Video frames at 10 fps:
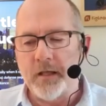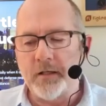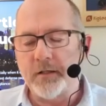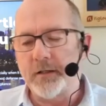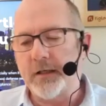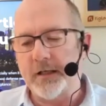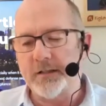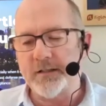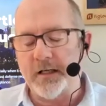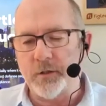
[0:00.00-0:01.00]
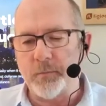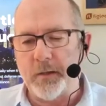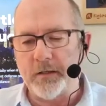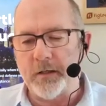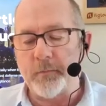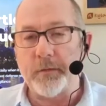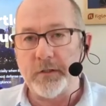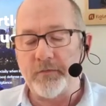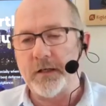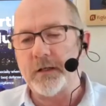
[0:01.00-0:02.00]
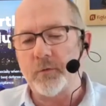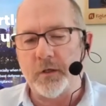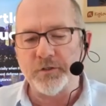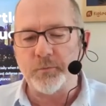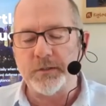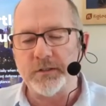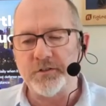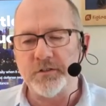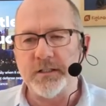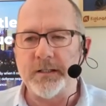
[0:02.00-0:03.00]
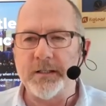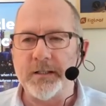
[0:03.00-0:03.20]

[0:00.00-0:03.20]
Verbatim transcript: anything to get excited about. And I remember, in fact, it was you because you said,